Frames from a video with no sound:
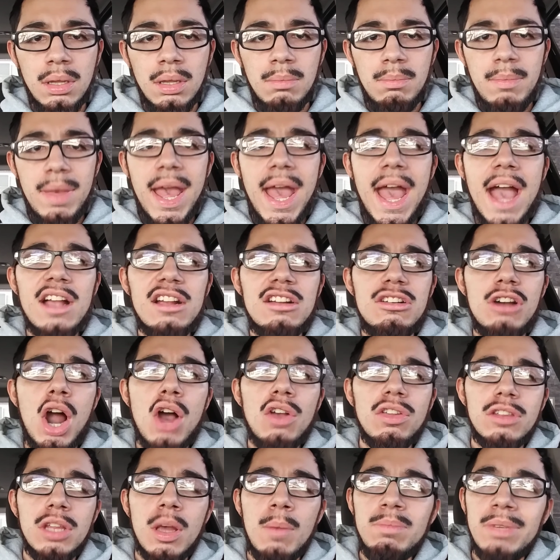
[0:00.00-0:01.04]
Man, grow
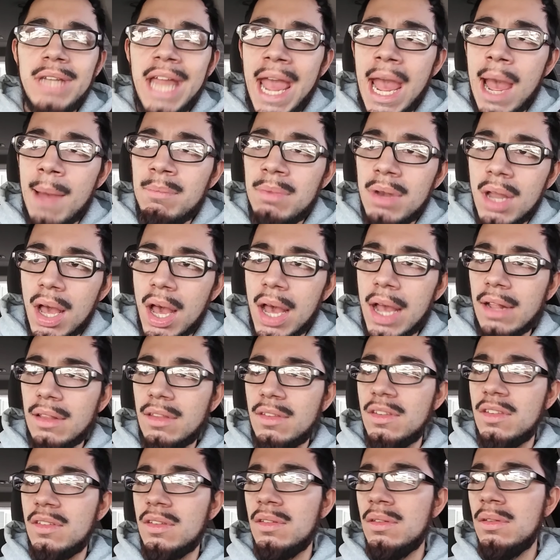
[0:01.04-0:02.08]
some damn
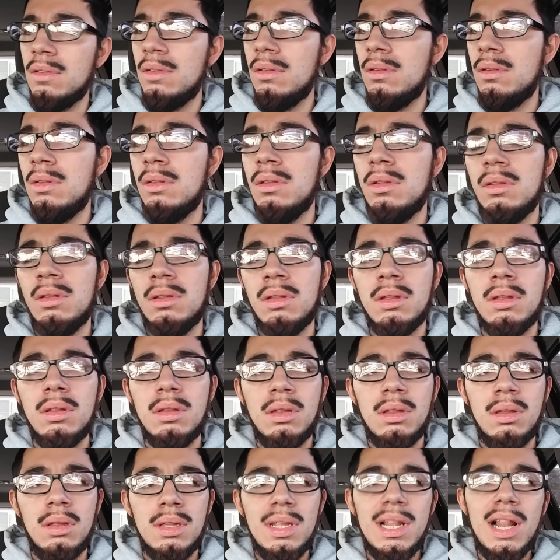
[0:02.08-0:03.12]
nuts.
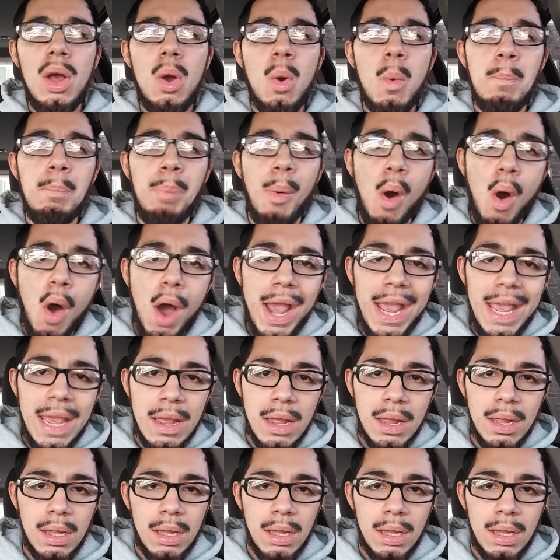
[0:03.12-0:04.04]
You little boy.